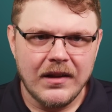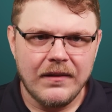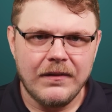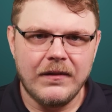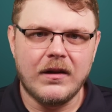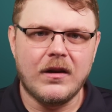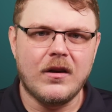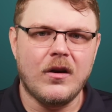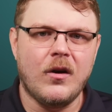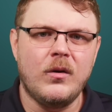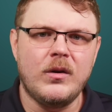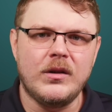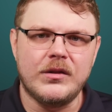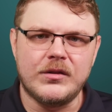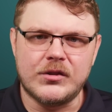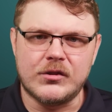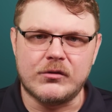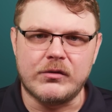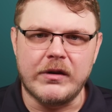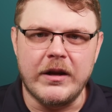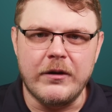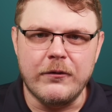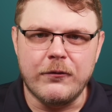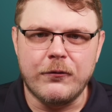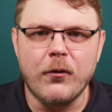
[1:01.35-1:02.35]
The code is
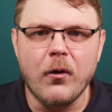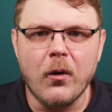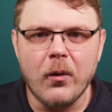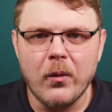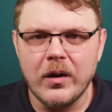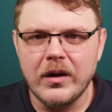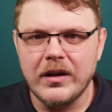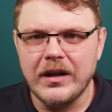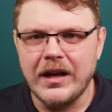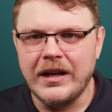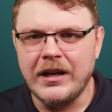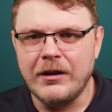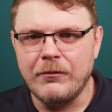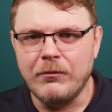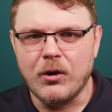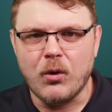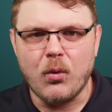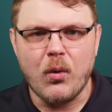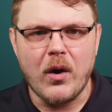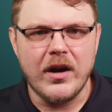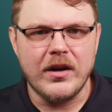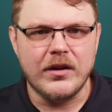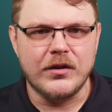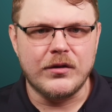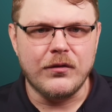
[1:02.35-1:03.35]
straightforward and it
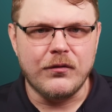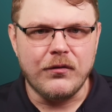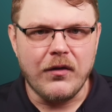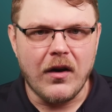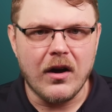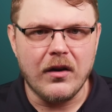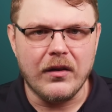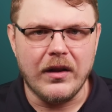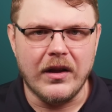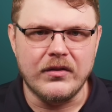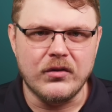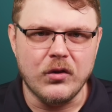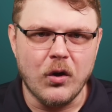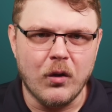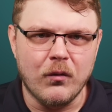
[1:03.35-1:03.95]
requires far less